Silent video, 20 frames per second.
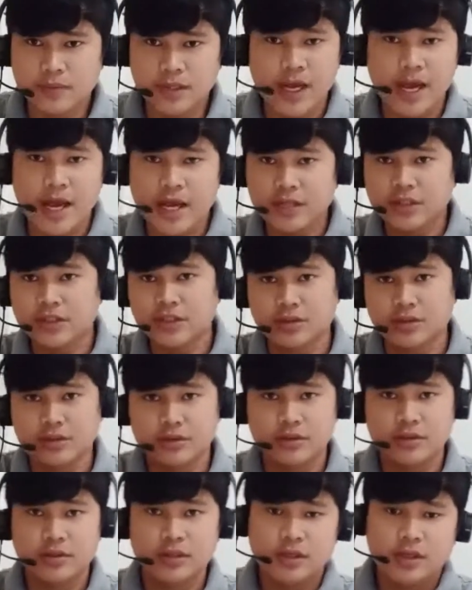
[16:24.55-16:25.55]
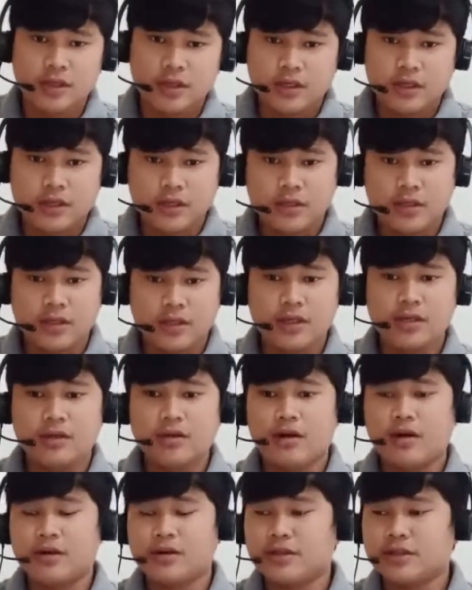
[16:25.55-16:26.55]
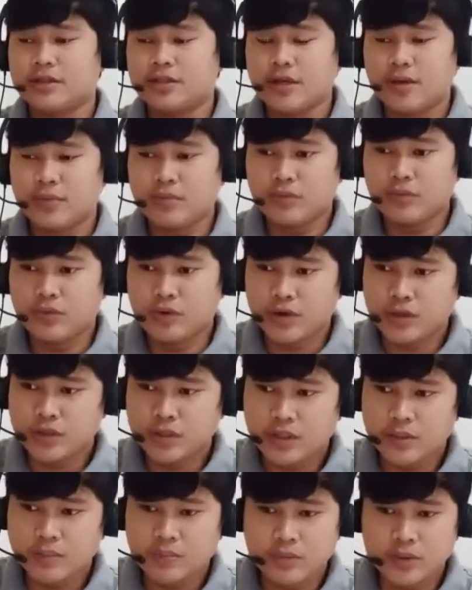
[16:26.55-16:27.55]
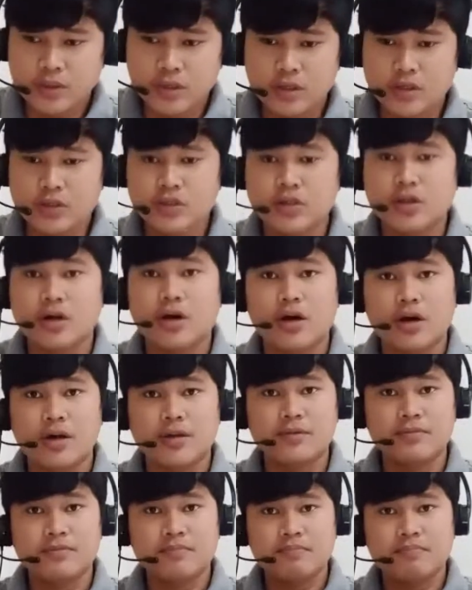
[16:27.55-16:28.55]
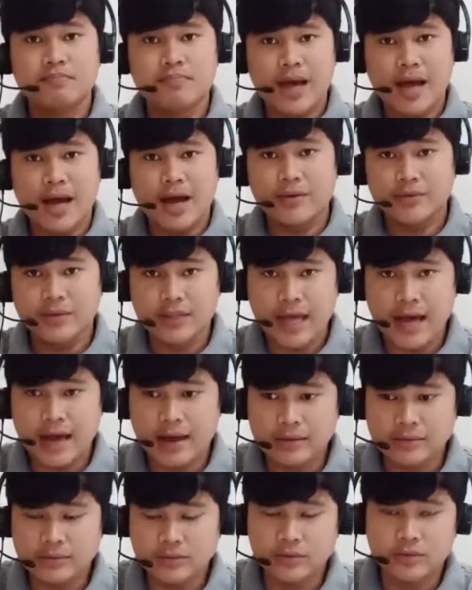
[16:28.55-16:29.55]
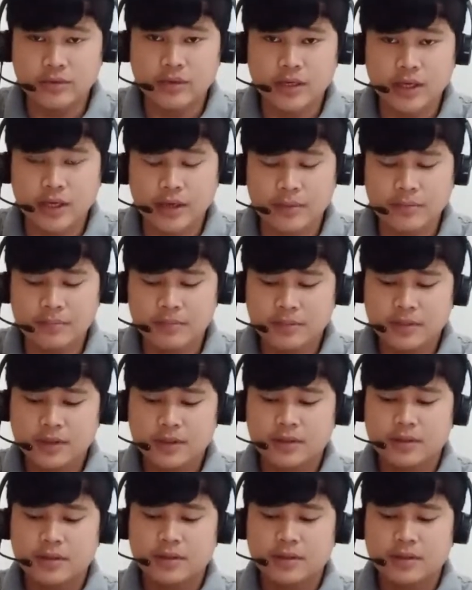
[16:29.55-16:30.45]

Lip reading: The angel did not accept worship when John bowed down to him.